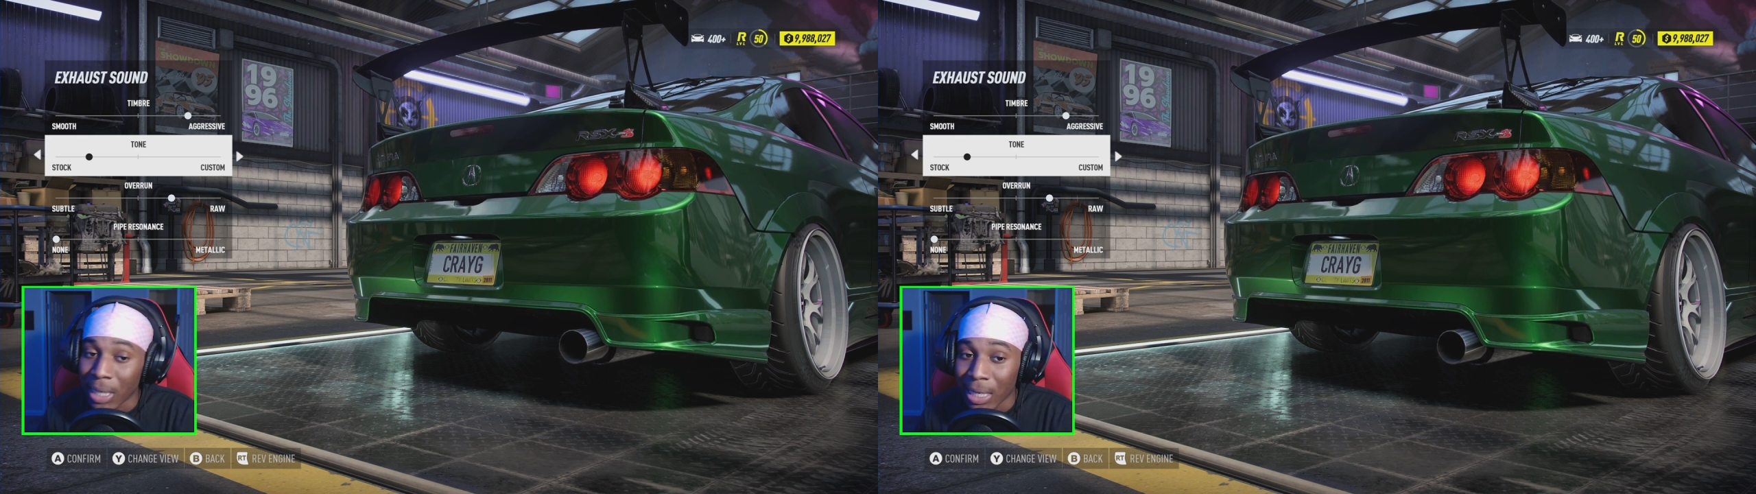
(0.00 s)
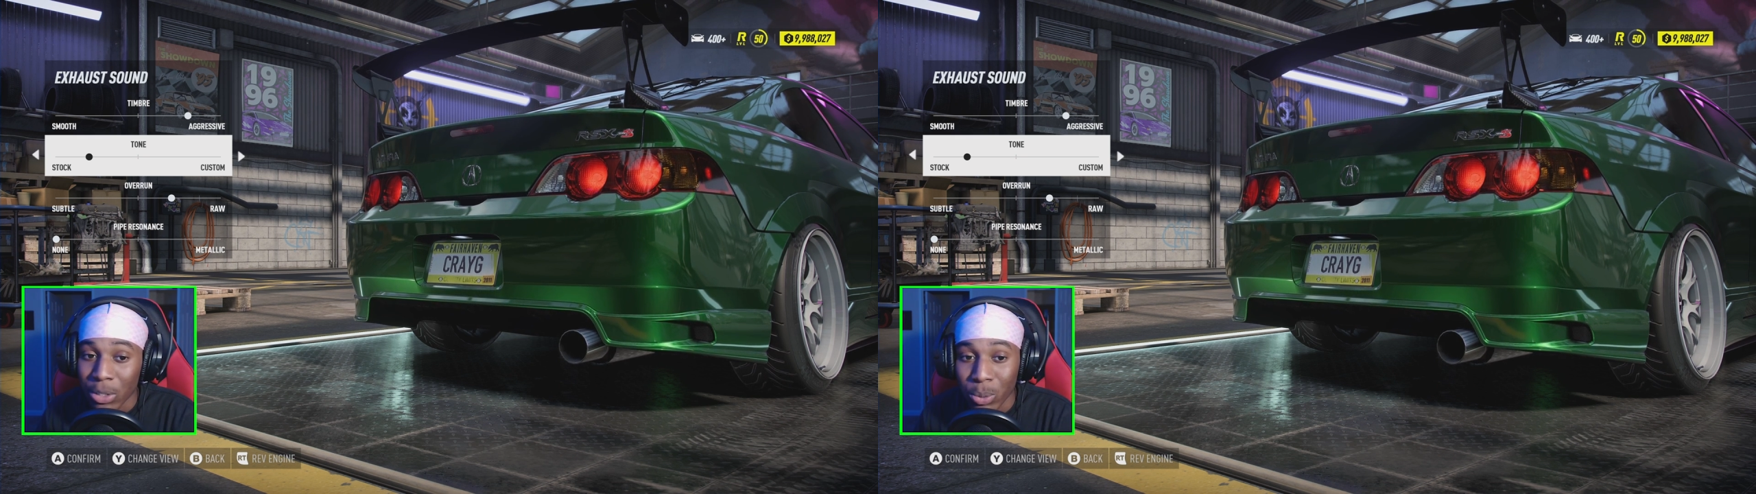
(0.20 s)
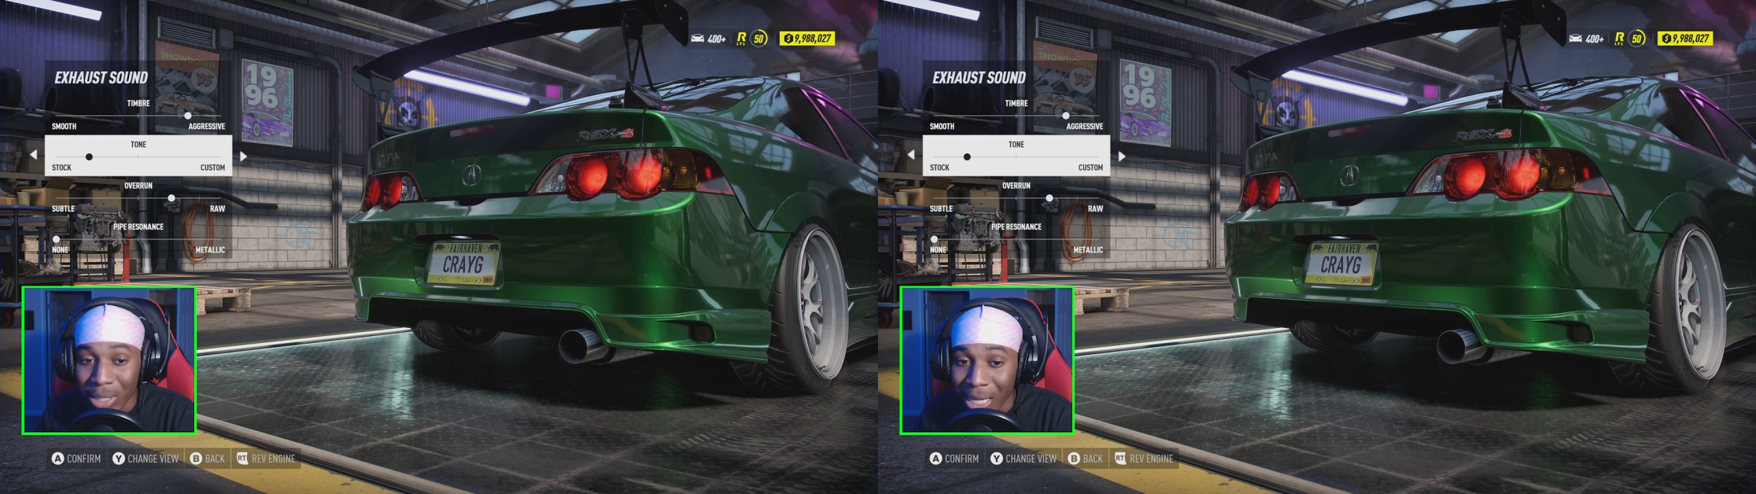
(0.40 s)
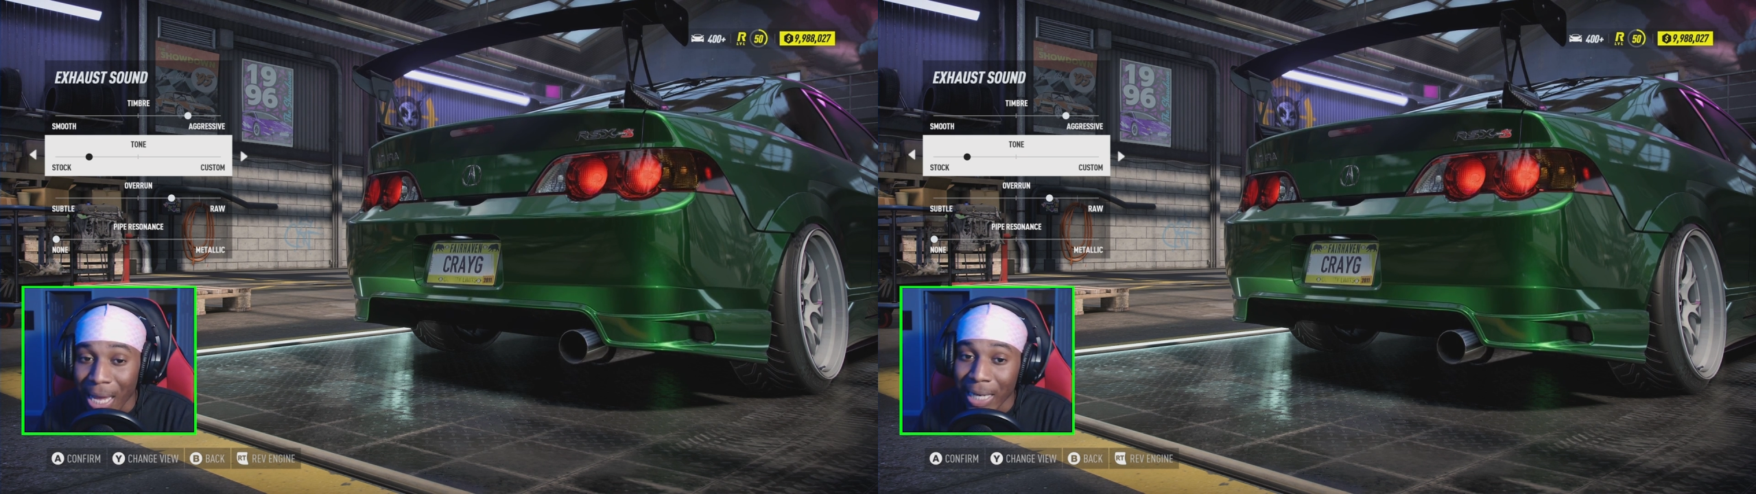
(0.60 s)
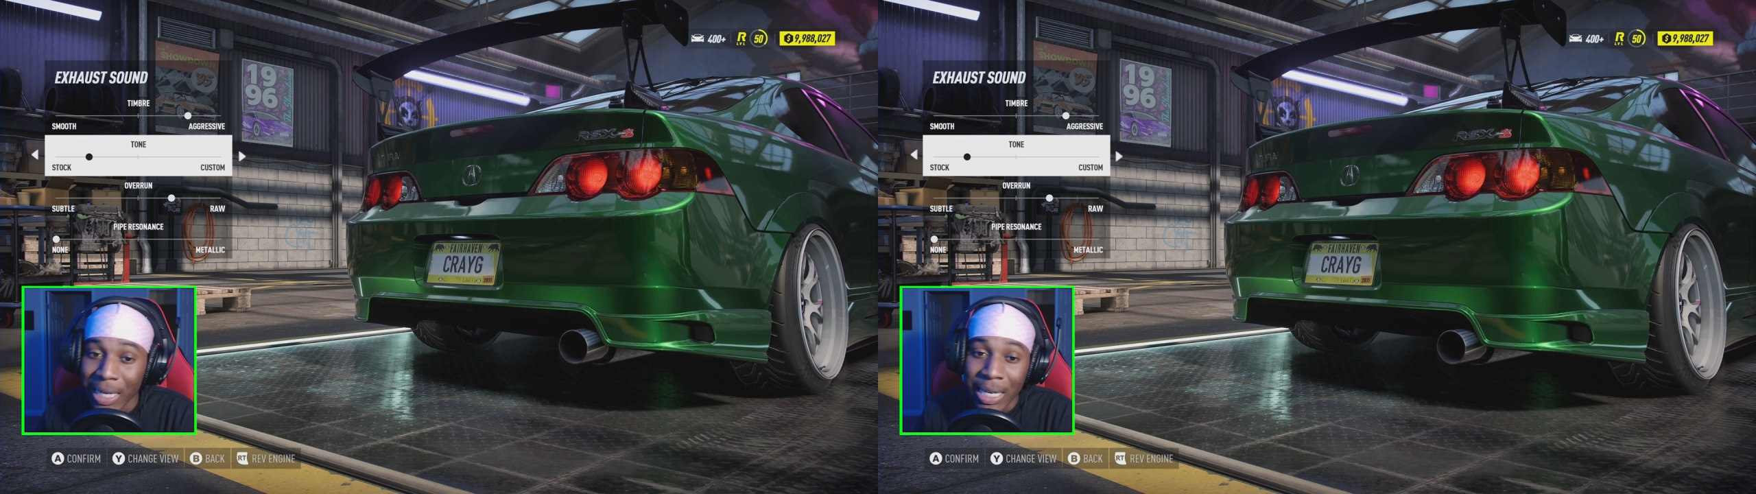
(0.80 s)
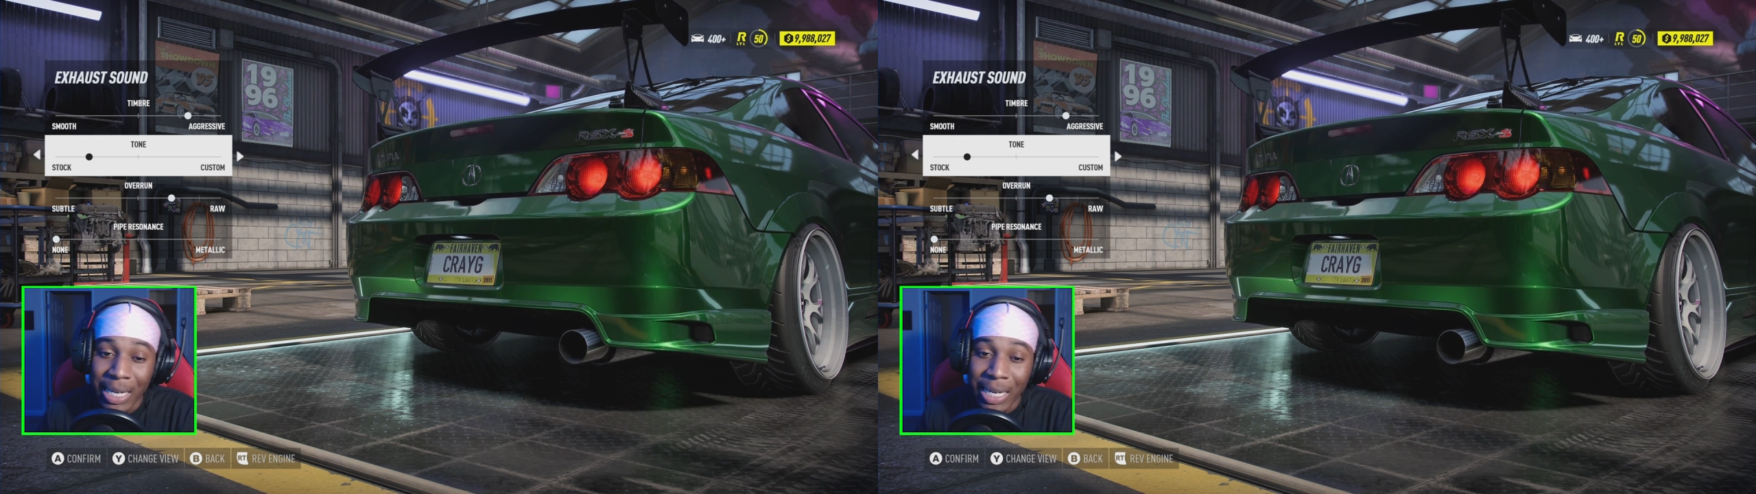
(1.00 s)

not too stock